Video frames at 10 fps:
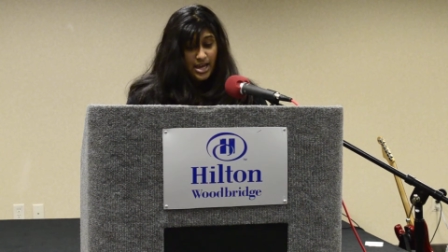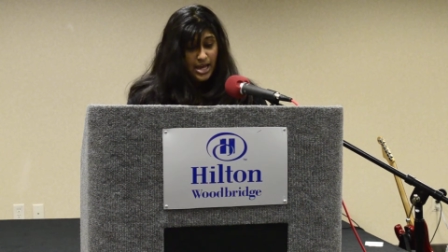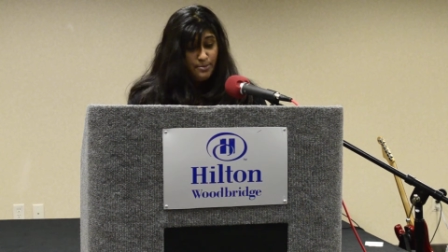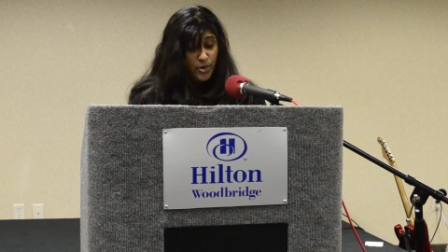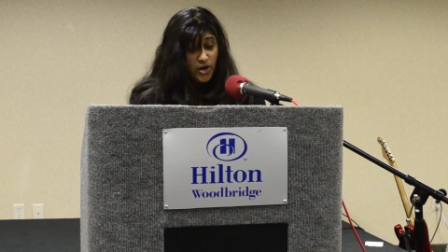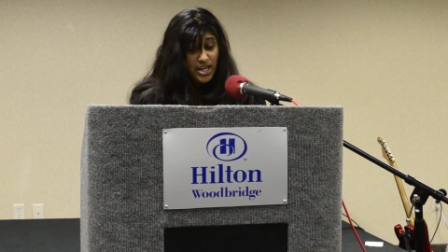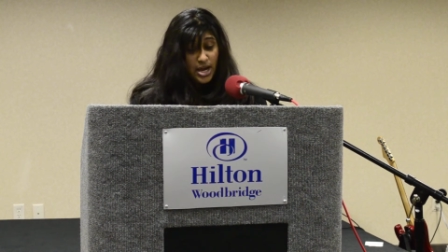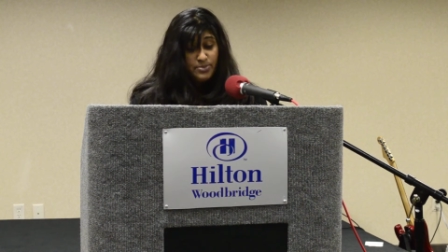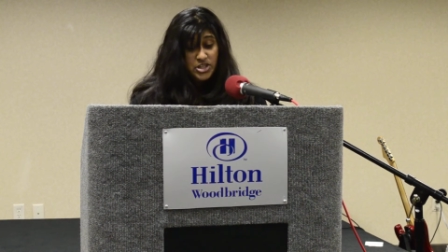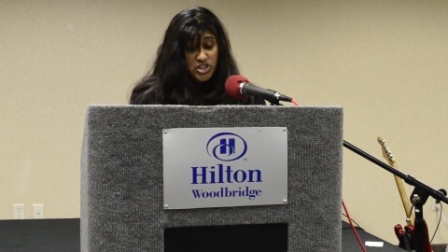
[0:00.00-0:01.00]
and burning
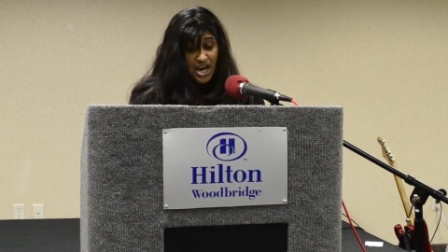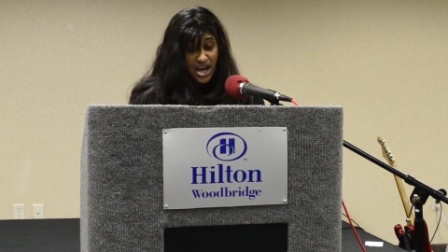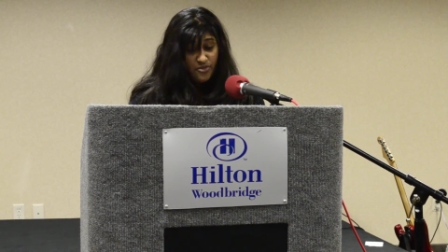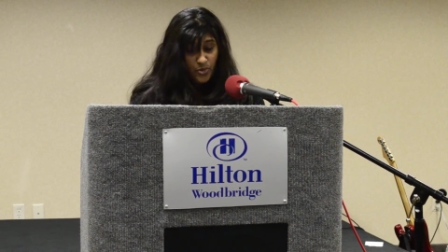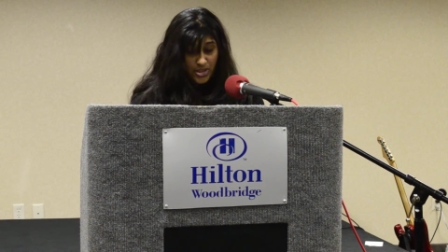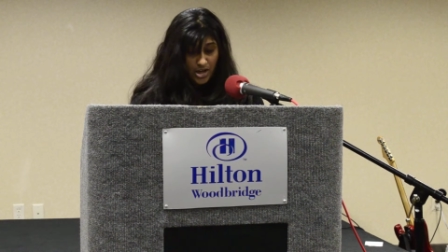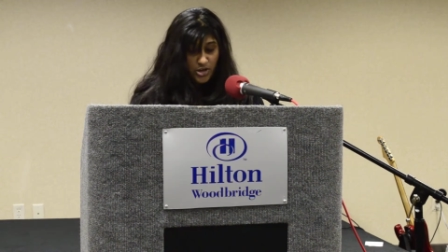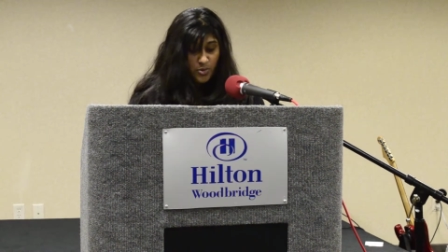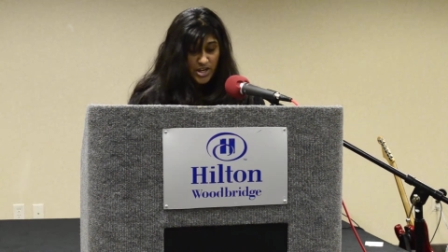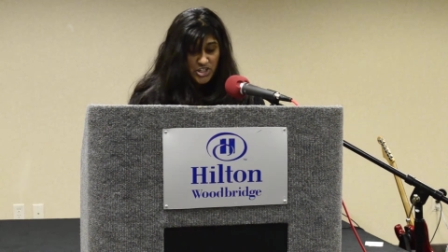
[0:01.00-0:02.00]
up the chaff with
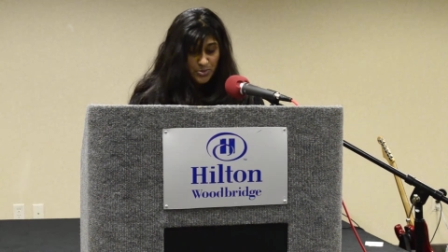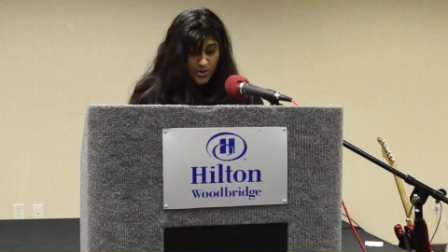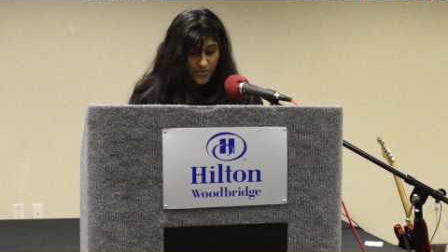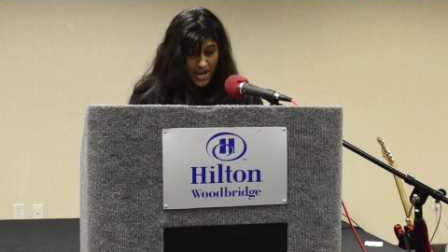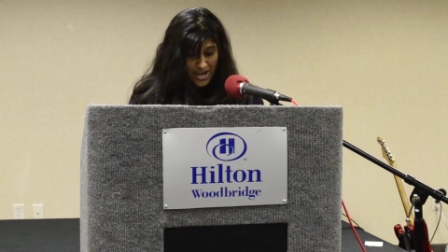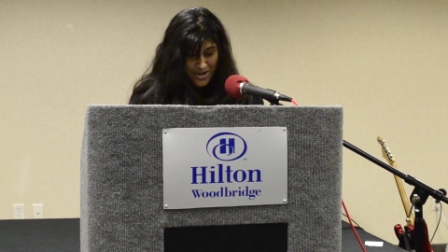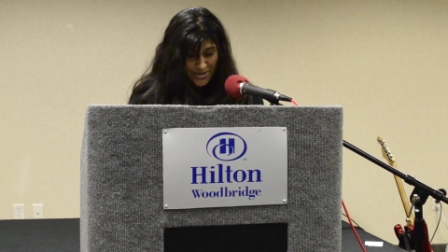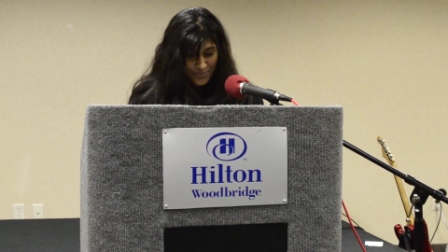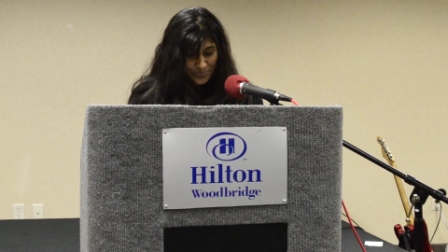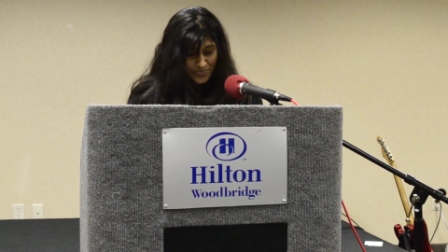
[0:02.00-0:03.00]
unquenchable fire.
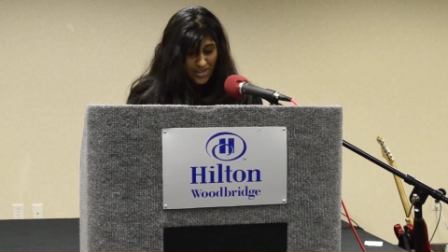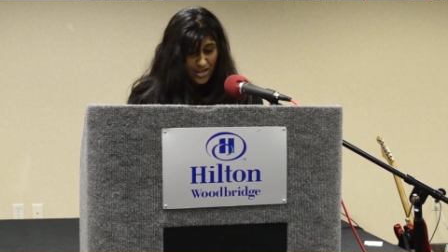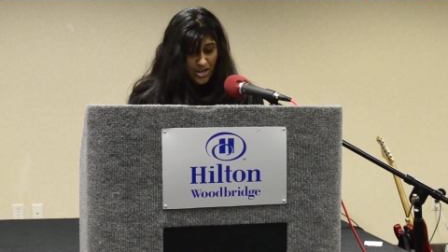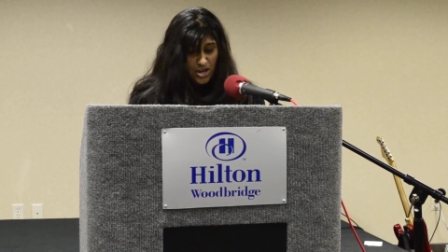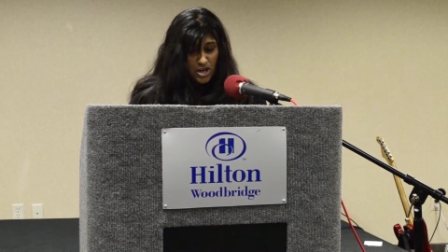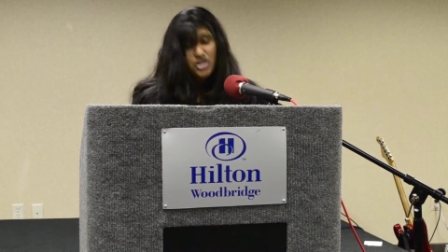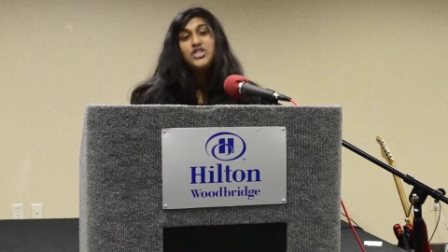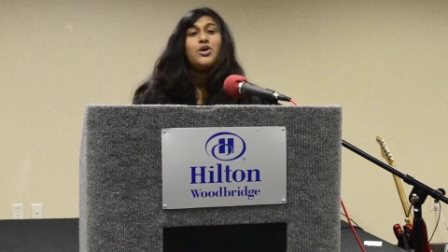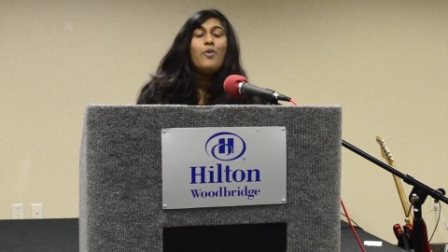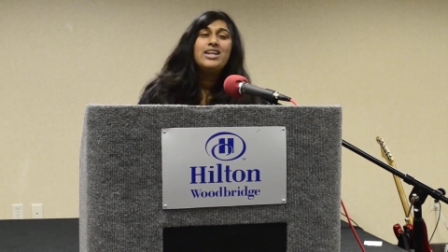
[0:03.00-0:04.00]

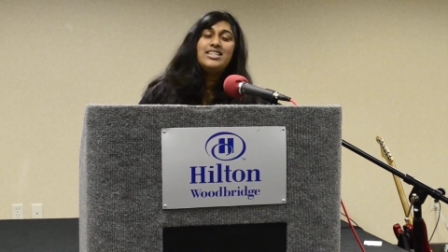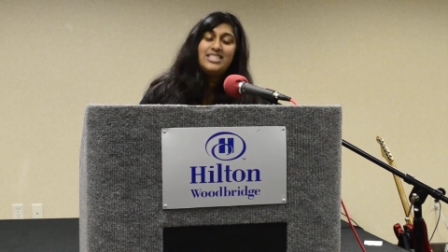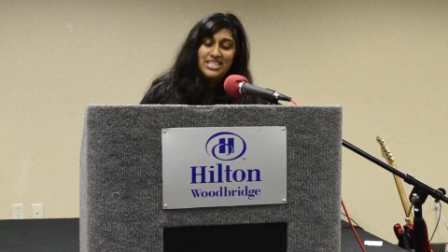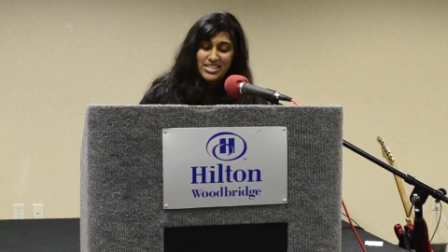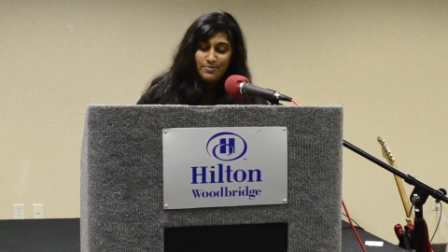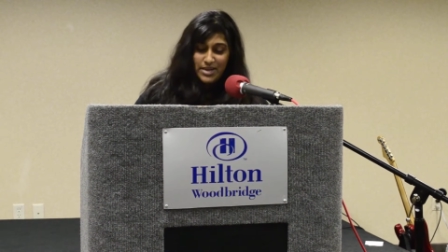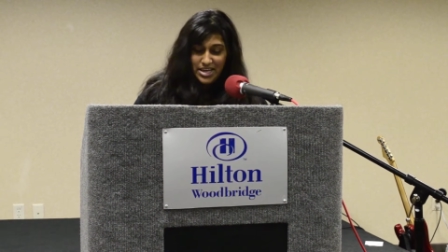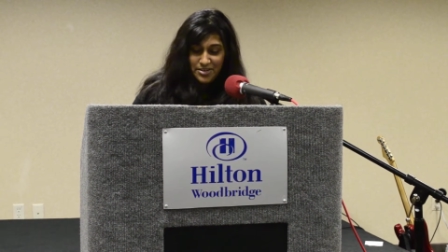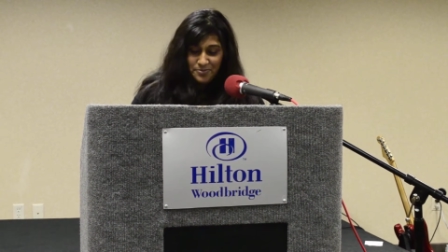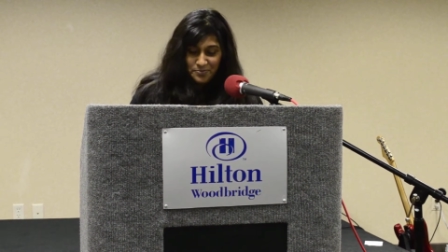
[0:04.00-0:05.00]
So what does this mean?